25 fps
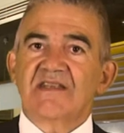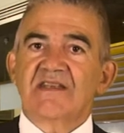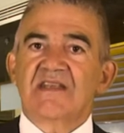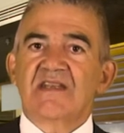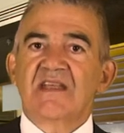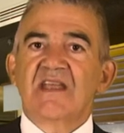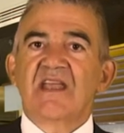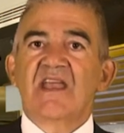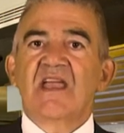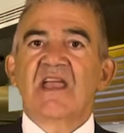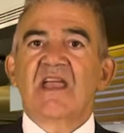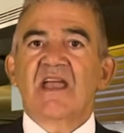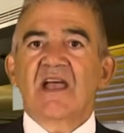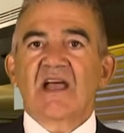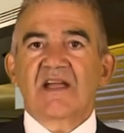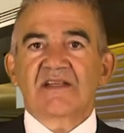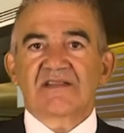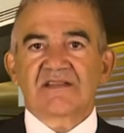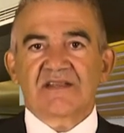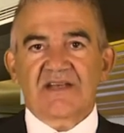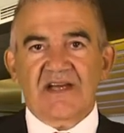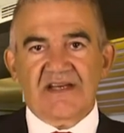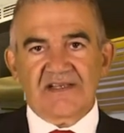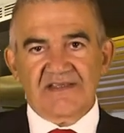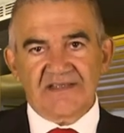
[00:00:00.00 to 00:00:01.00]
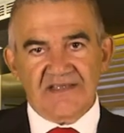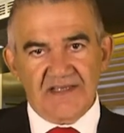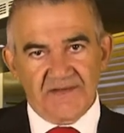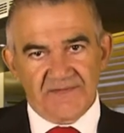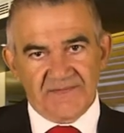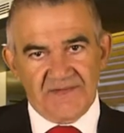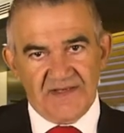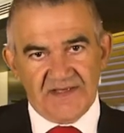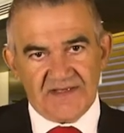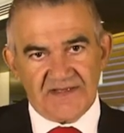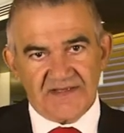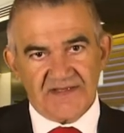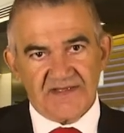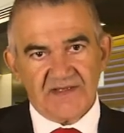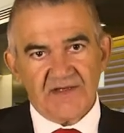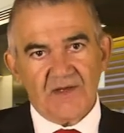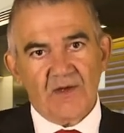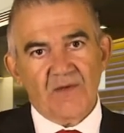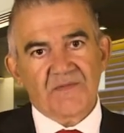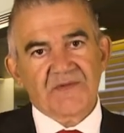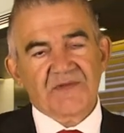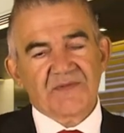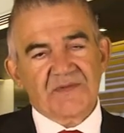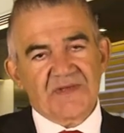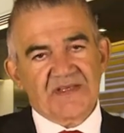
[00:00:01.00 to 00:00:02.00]
the attractiveness
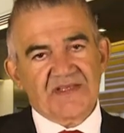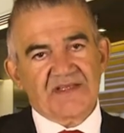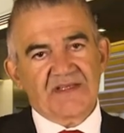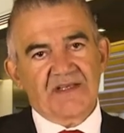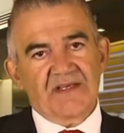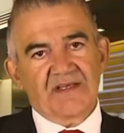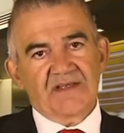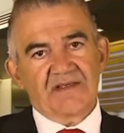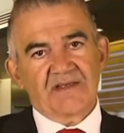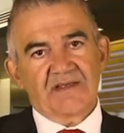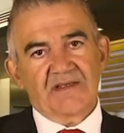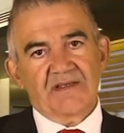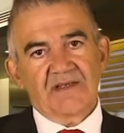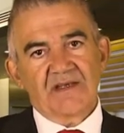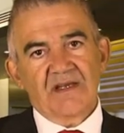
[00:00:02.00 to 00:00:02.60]
of Switzerland.